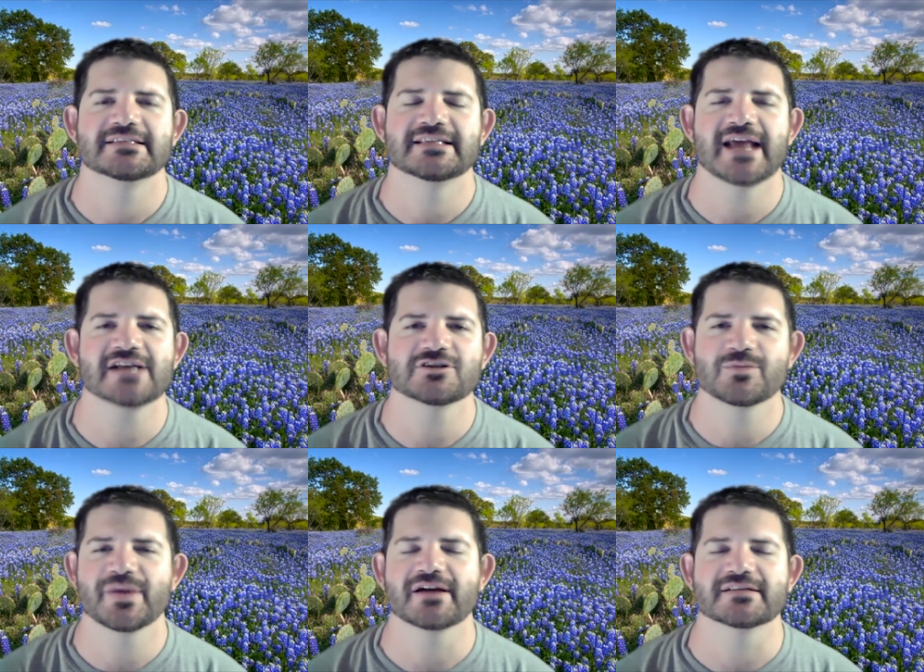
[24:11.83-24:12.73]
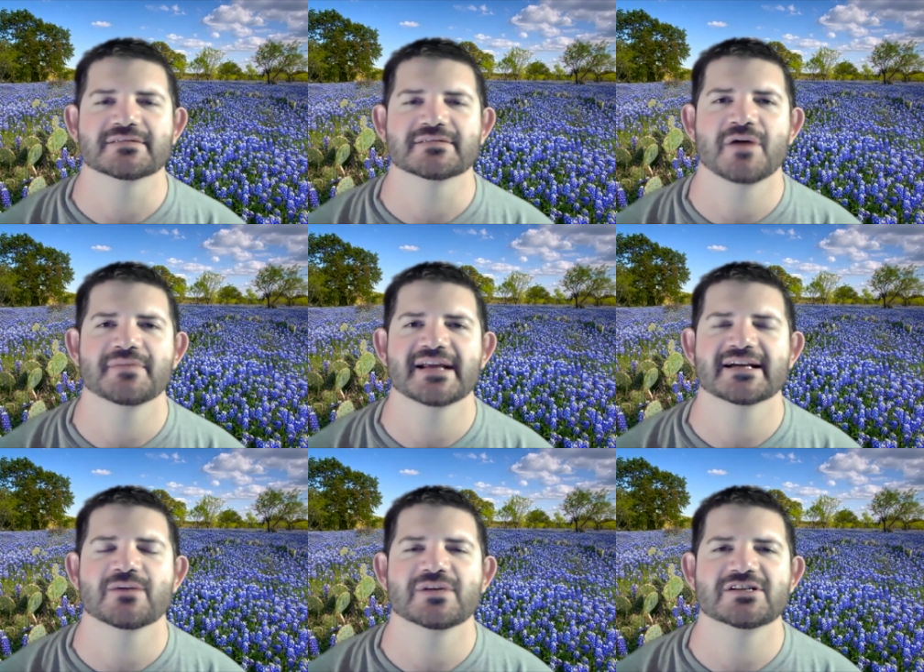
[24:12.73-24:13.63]
ask your parents, mom,
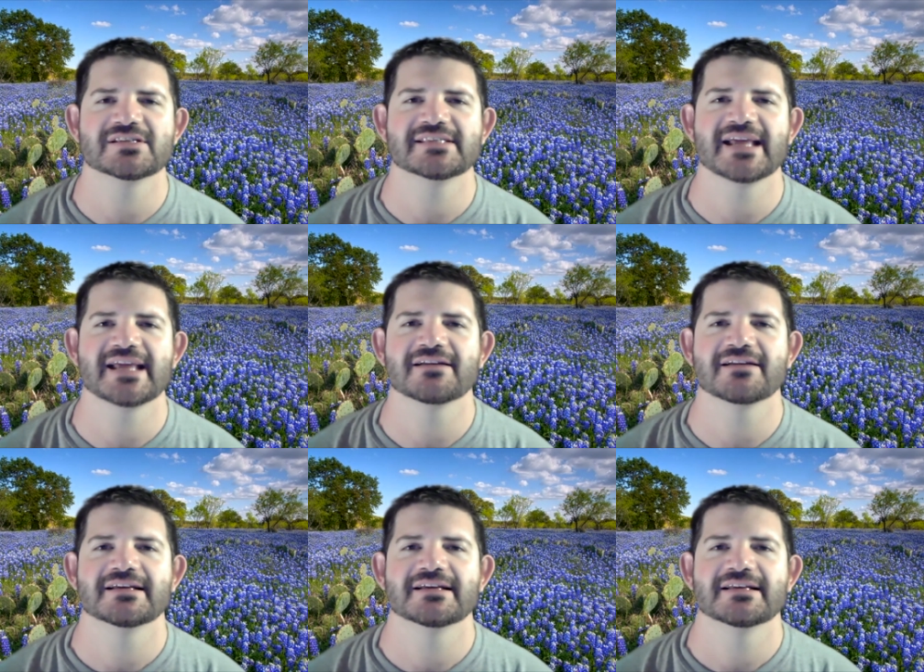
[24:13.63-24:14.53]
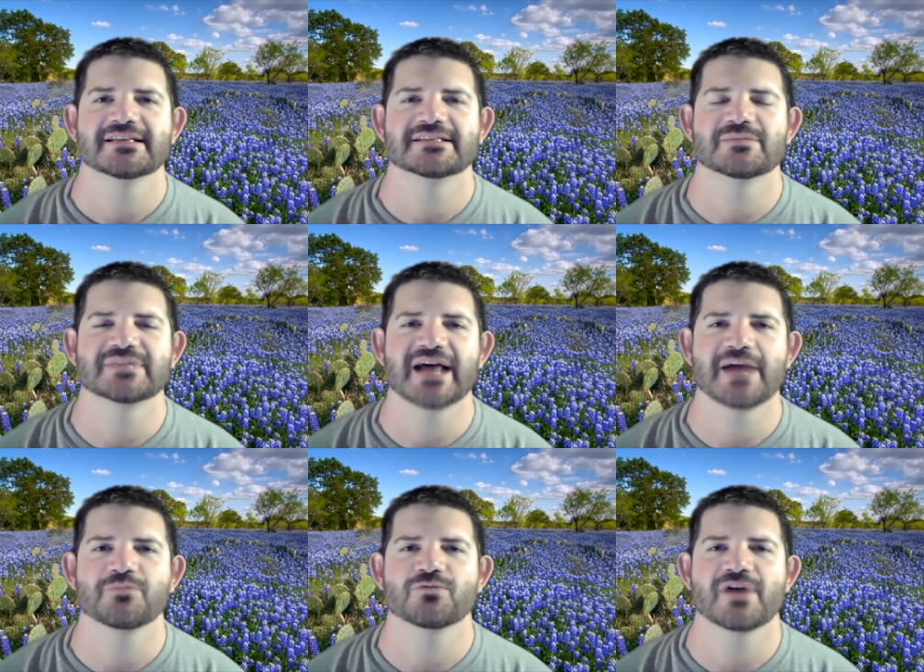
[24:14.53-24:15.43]
dad, can we just take some
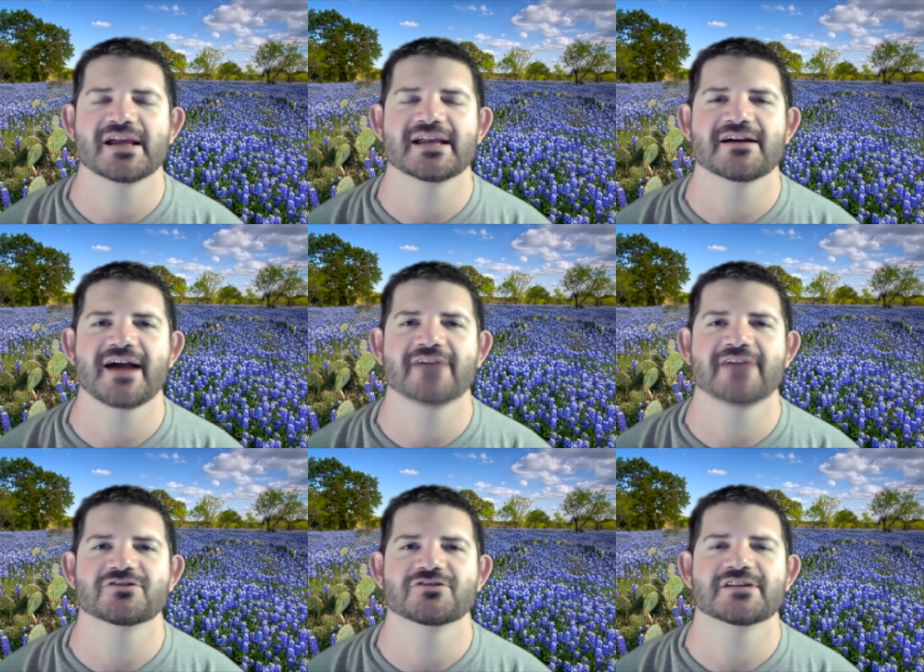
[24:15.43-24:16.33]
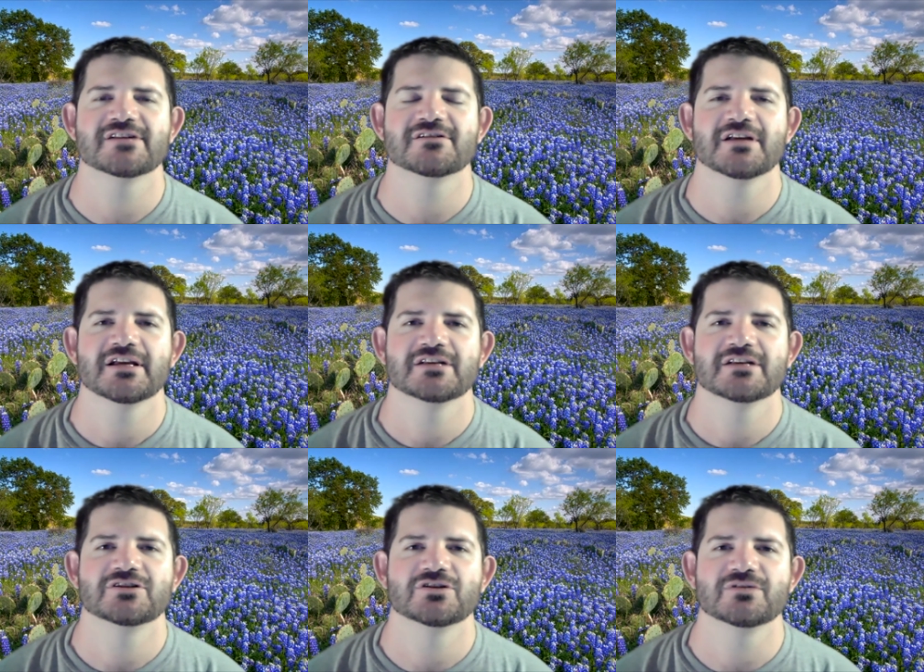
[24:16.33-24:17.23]
time right here after dinner
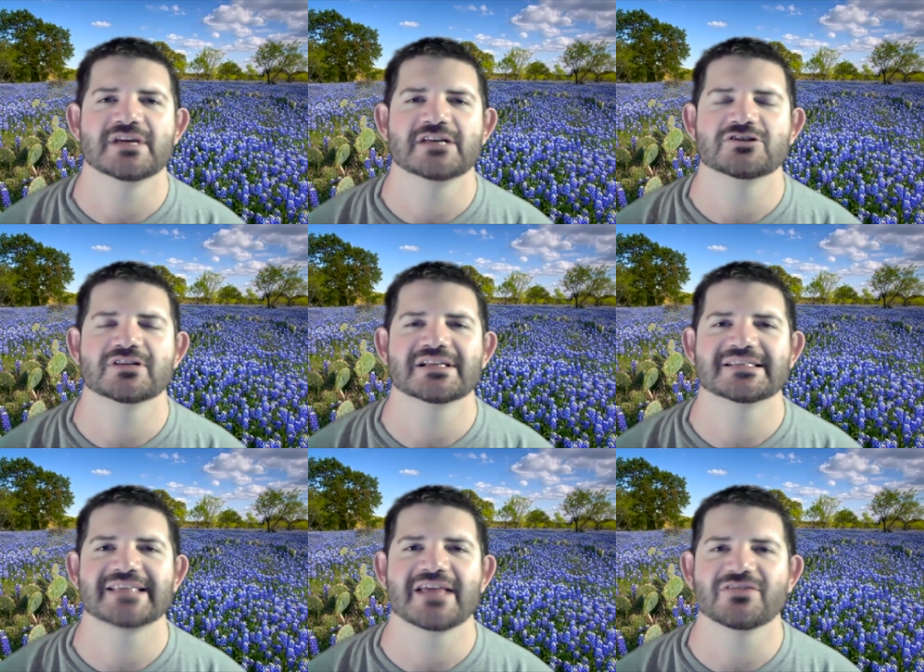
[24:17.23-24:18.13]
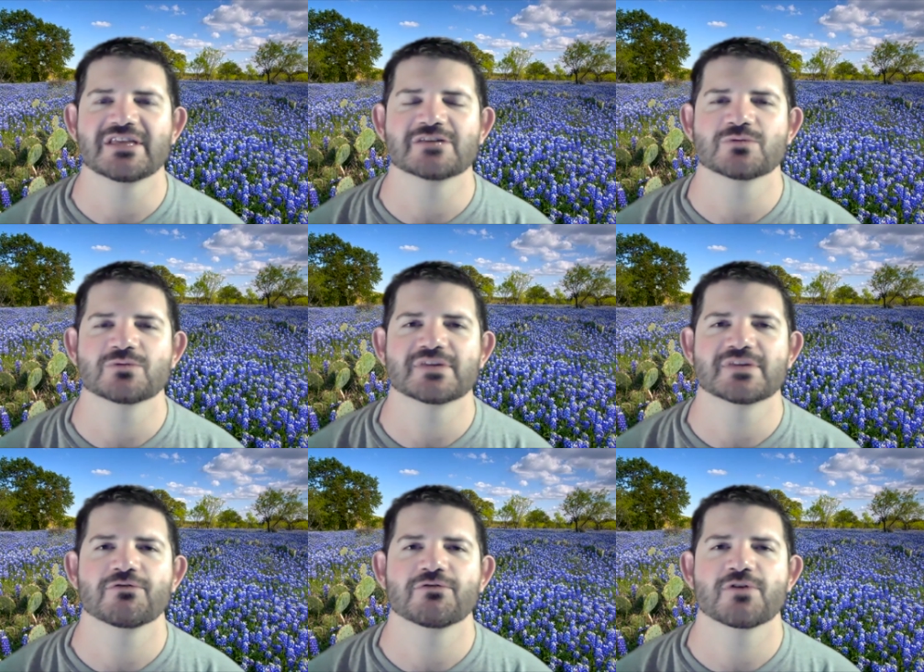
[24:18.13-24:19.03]
to each list 10 things we're
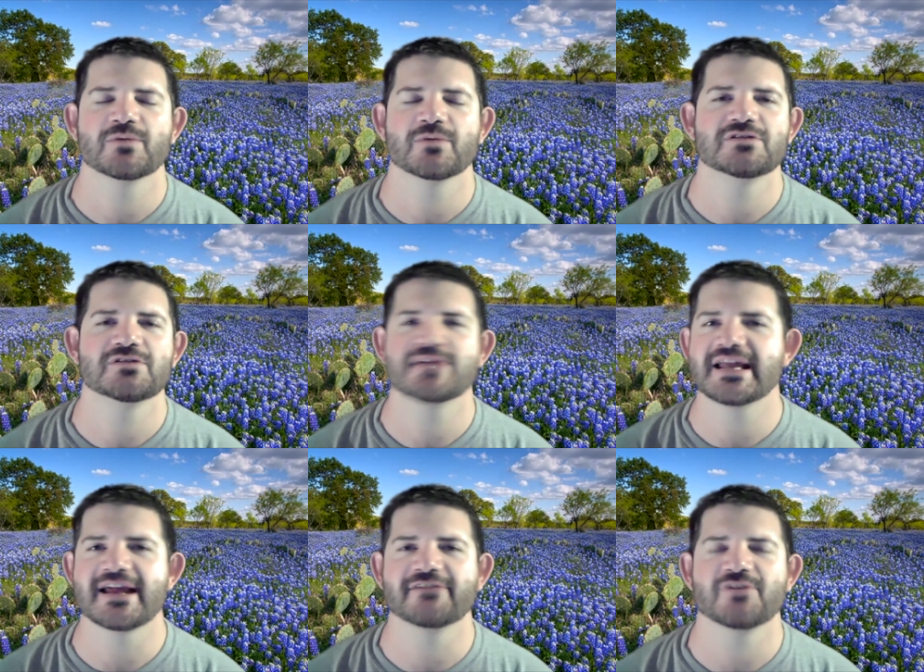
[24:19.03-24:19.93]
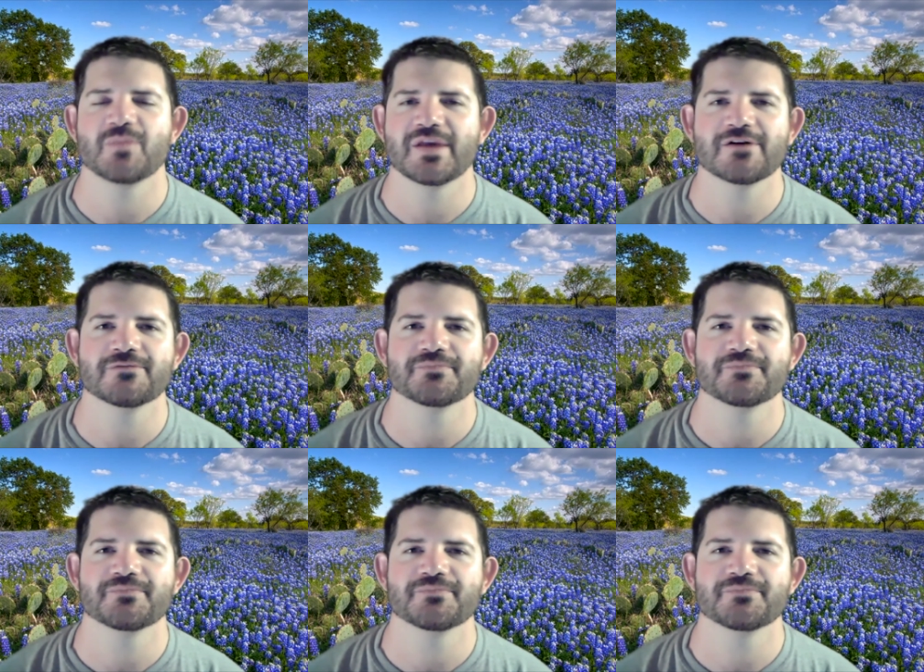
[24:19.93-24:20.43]
thankful for? Can we do that at every meal?